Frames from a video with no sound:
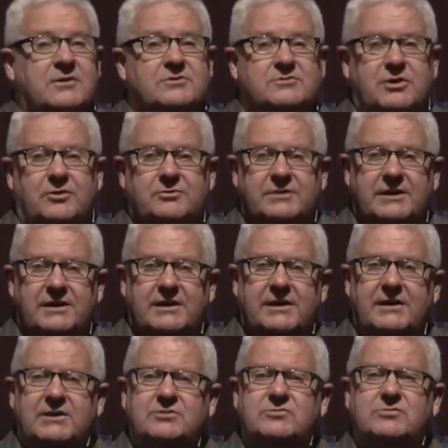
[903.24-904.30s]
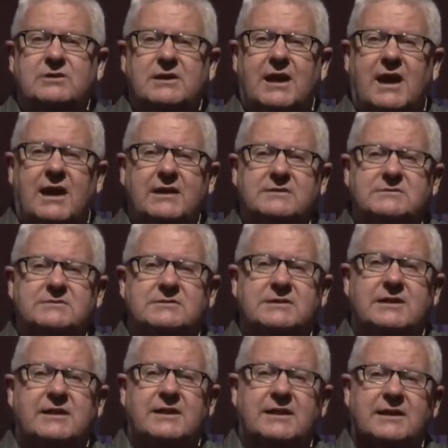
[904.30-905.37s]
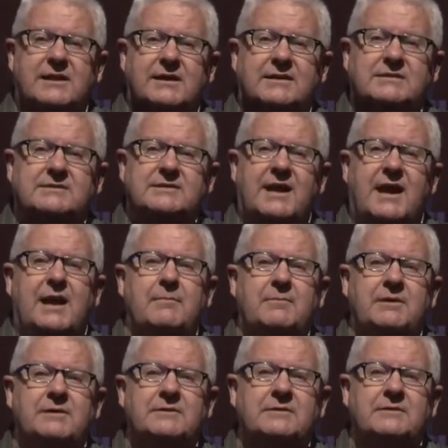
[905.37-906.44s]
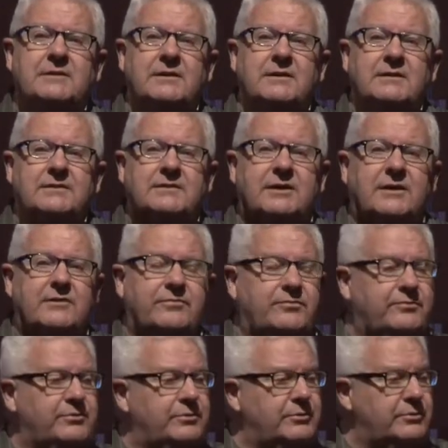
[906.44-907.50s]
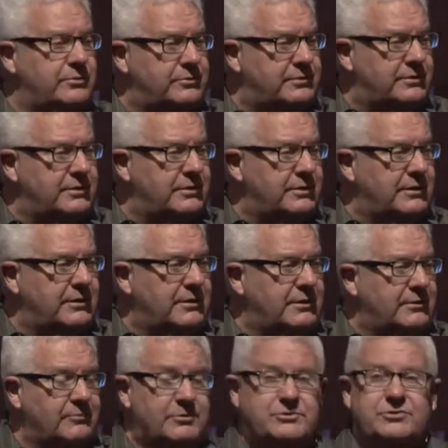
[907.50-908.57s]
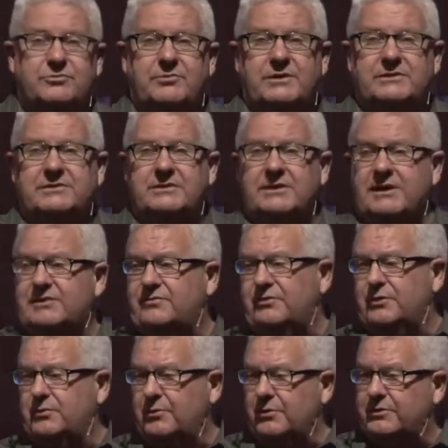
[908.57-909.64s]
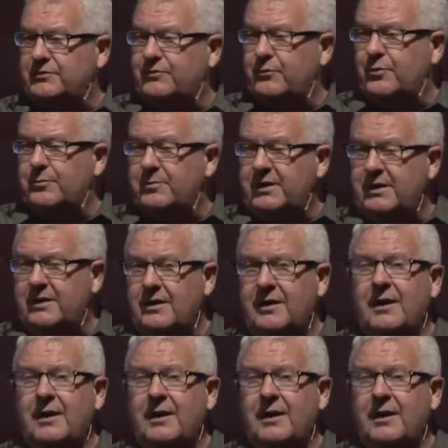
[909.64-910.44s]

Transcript: So the Israelites examine their food. Would you read the next few words for me?